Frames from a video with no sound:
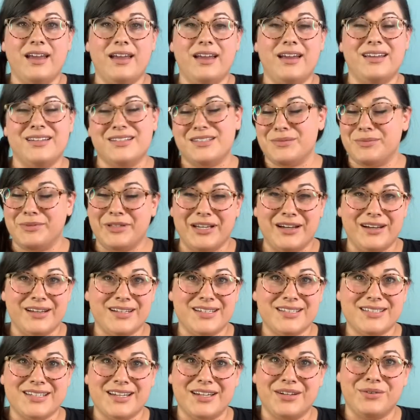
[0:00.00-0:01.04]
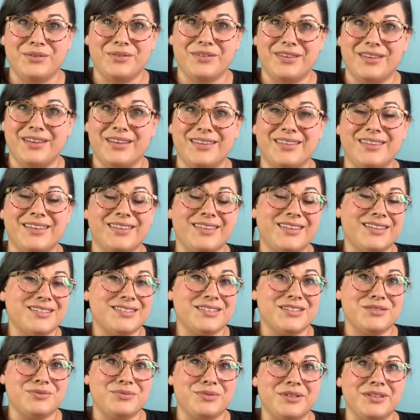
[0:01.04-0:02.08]
And to be honest, I don't think that this
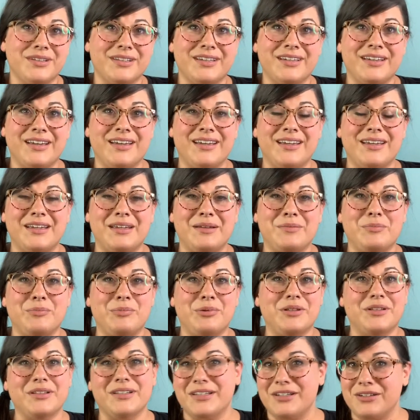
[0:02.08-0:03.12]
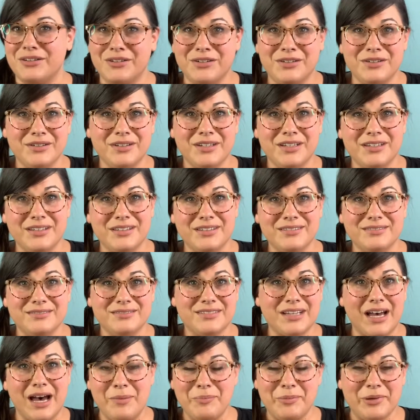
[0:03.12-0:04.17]
is really a political
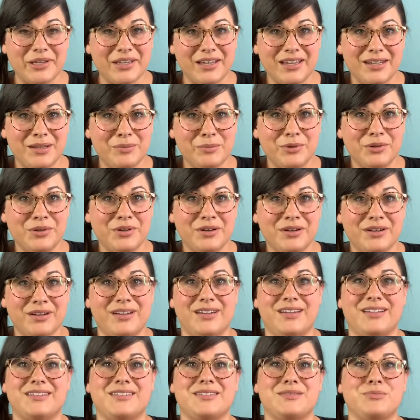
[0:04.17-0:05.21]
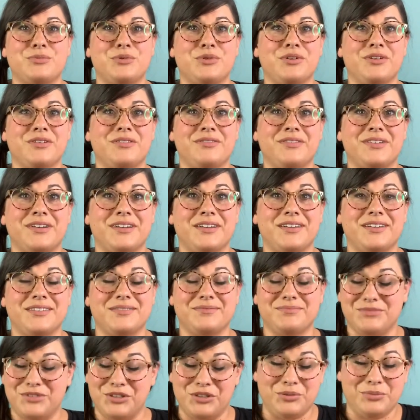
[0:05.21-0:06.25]
topic anymore. It's more of a
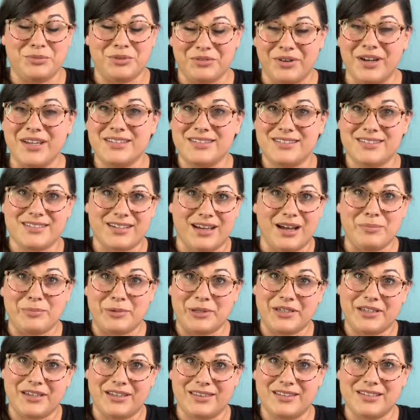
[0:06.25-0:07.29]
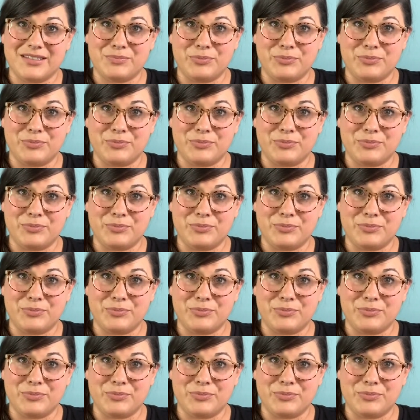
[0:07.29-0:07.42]
human rights topic at this